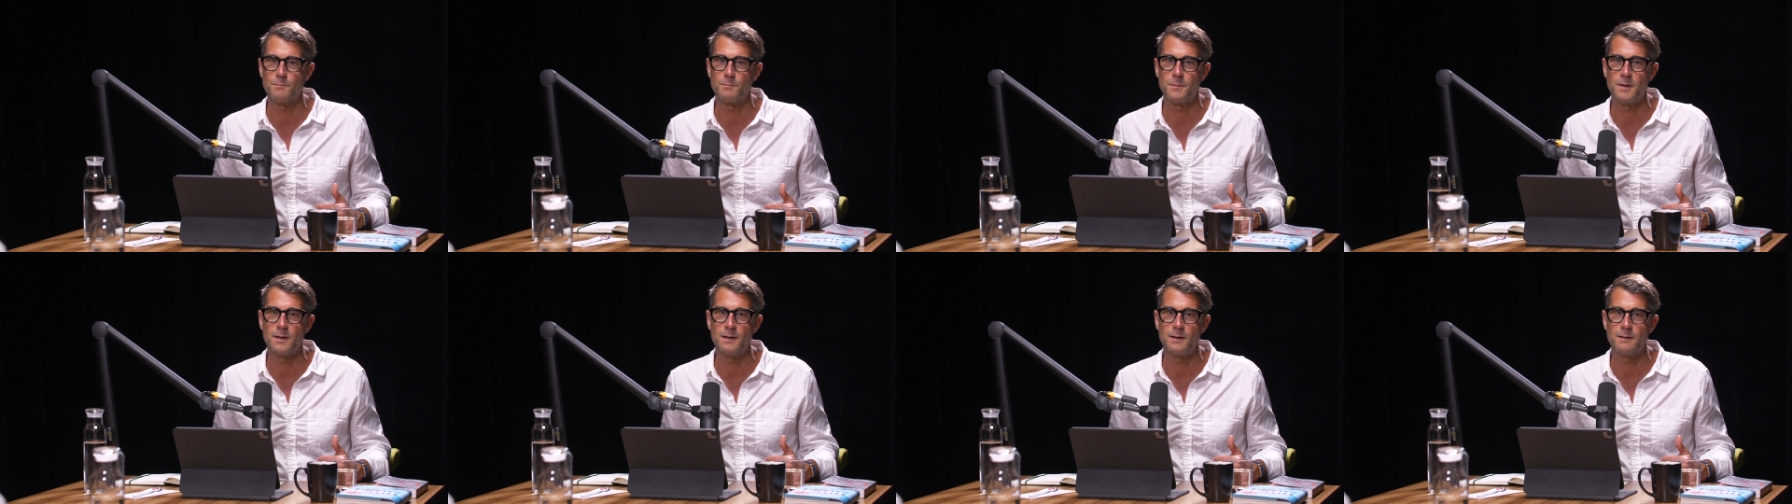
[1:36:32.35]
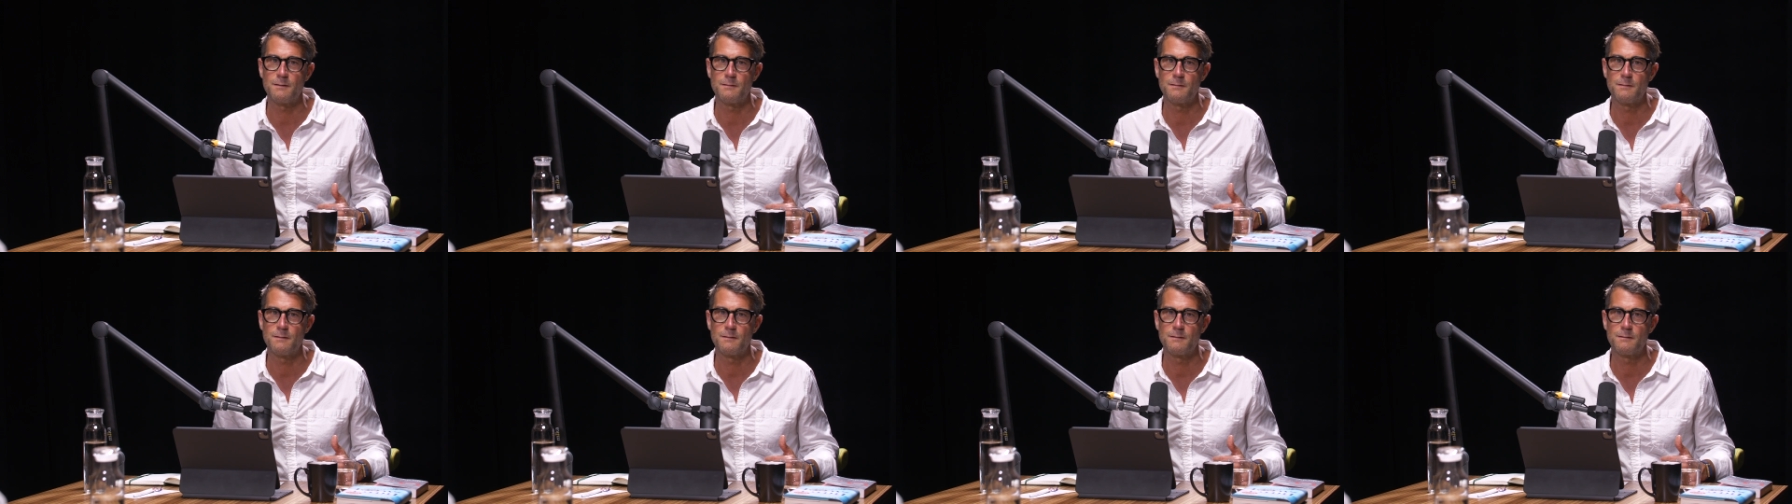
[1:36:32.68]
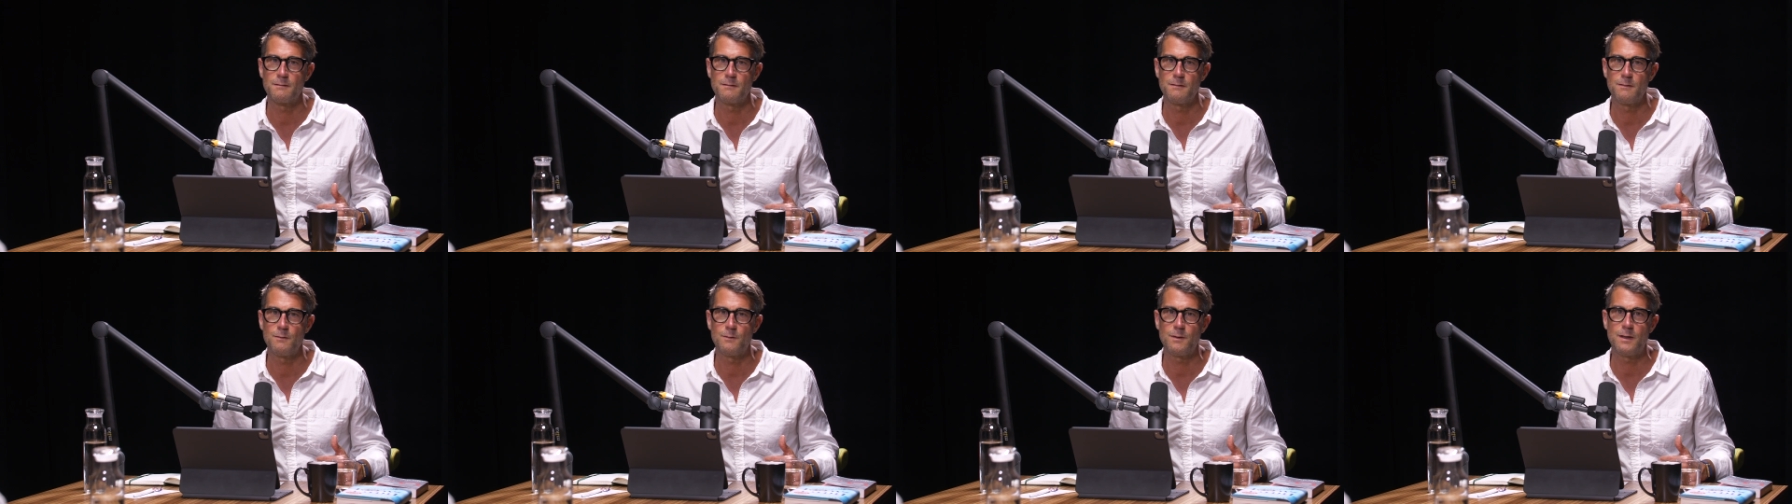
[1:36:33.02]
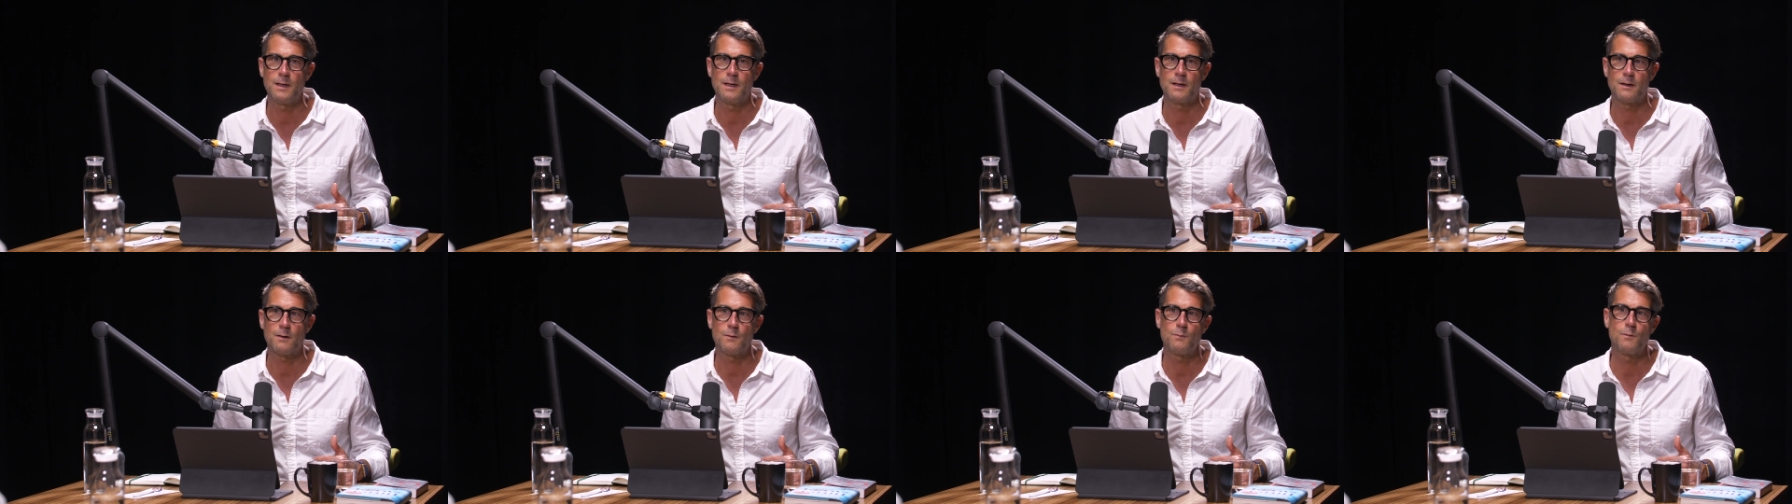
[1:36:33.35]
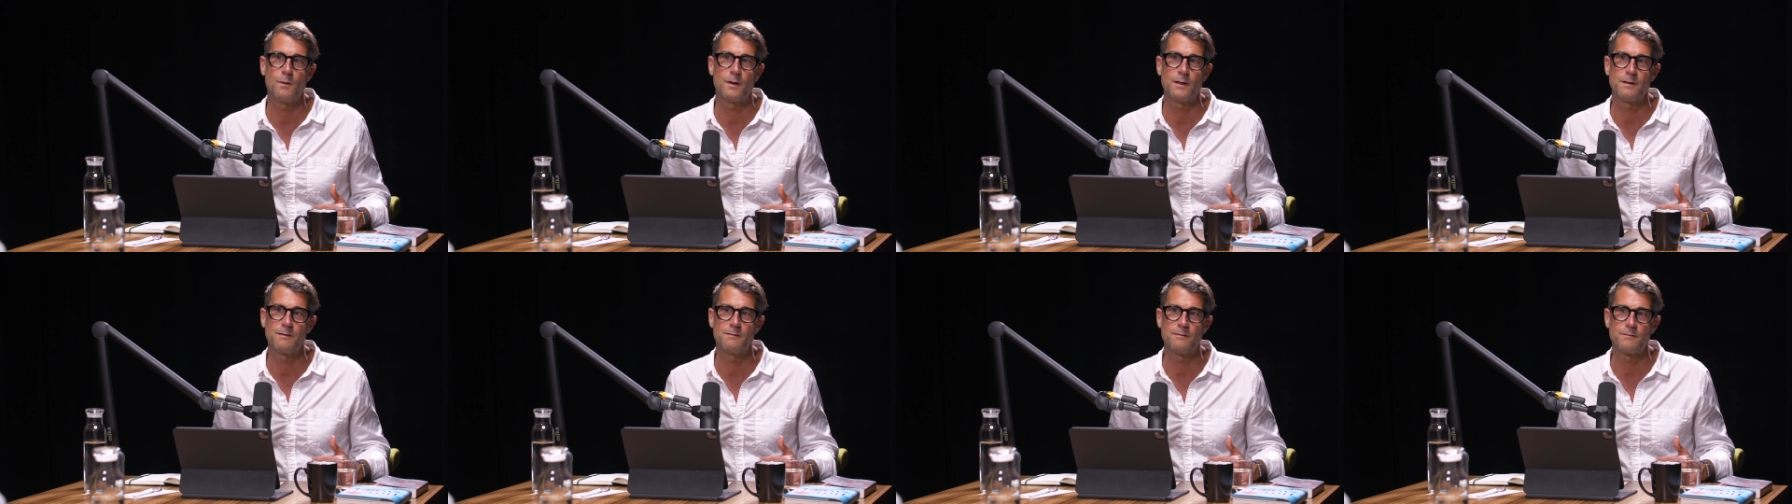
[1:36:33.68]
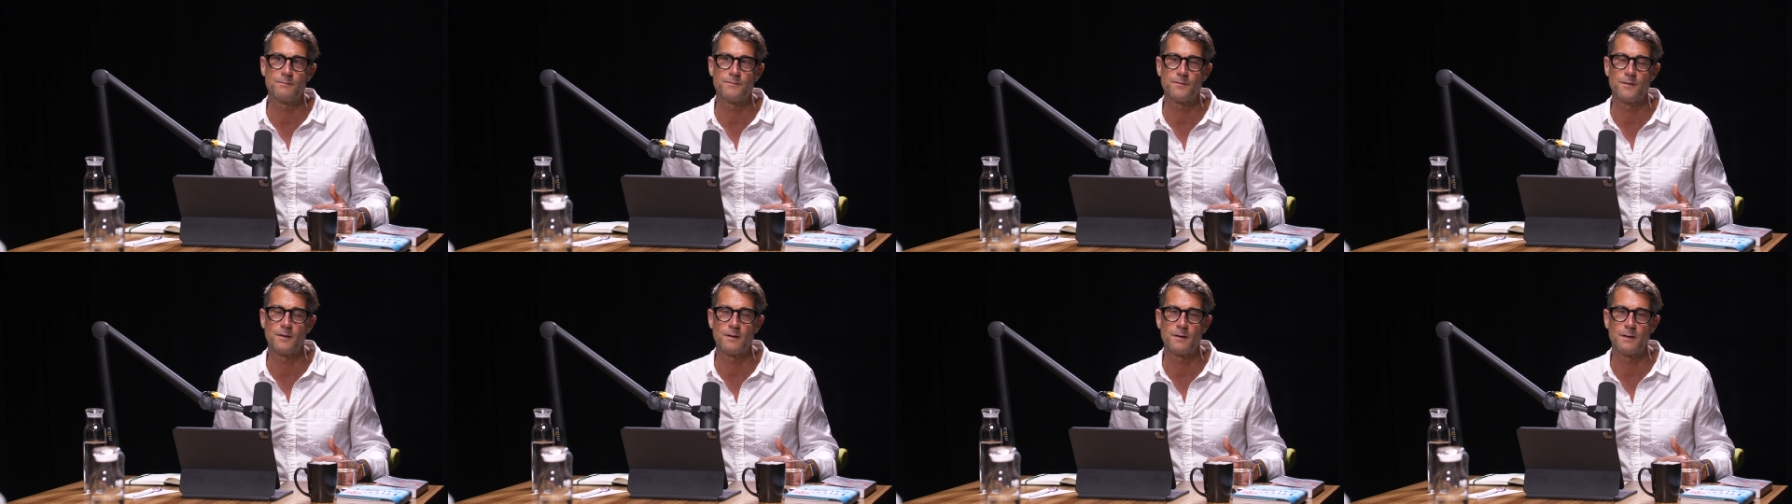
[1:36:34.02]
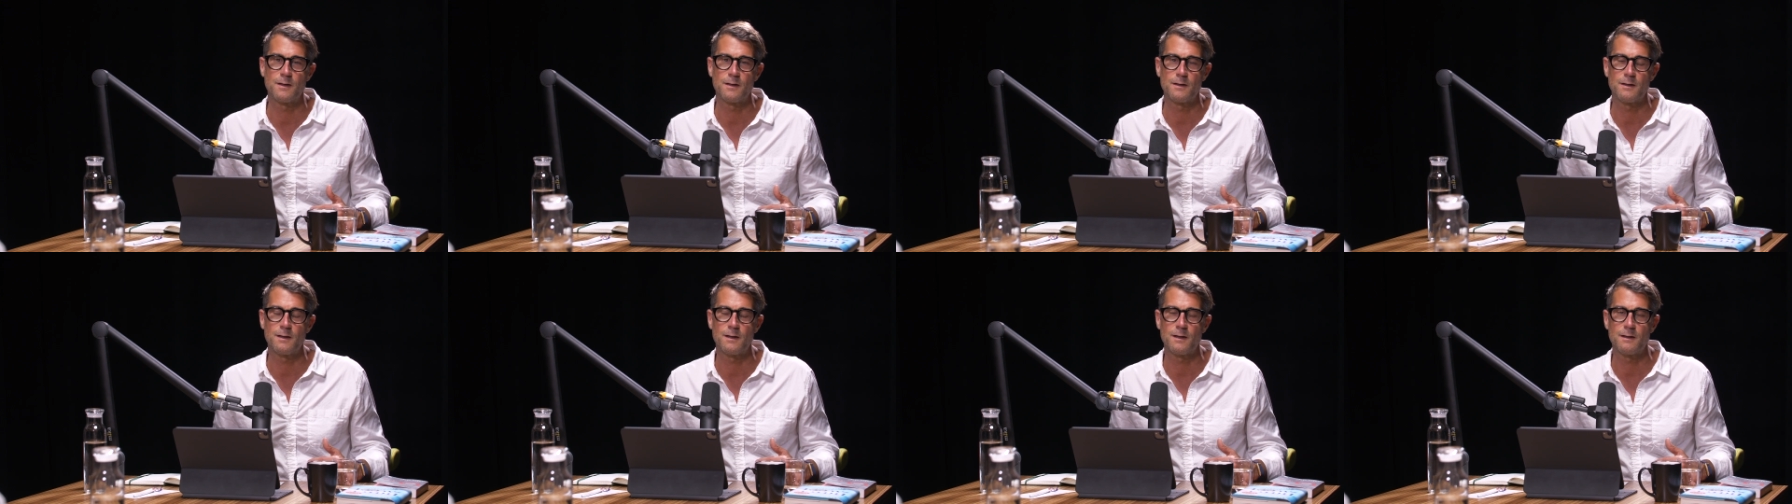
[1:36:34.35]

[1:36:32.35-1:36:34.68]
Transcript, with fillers: but you can't quite define.